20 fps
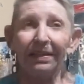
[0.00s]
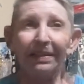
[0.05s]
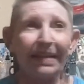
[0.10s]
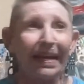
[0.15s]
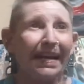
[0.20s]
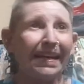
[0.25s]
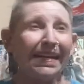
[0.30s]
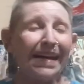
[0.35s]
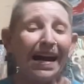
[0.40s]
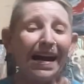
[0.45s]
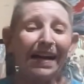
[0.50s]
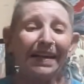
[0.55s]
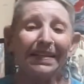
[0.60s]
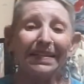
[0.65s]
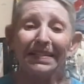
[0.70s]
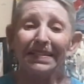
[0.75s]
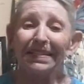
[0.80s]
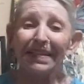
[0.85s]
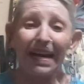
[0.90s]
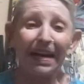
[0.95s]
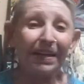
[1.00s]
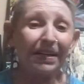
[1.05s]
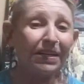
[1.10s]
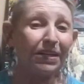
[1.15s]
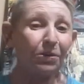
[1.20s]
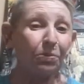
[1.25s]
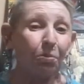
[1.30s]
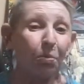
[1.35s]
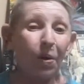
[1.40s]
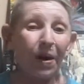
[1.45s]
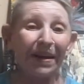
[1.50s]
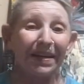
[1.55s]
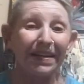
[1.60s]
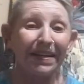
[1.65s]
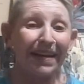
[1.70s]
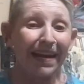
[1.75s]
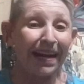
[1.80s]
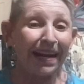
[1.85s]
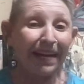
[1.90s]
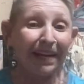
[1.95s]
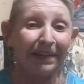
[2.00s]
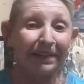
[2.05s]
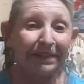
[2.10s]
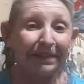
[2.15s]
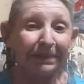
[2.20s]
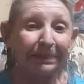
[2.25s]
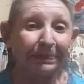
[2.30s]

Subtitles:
They got it done in one day.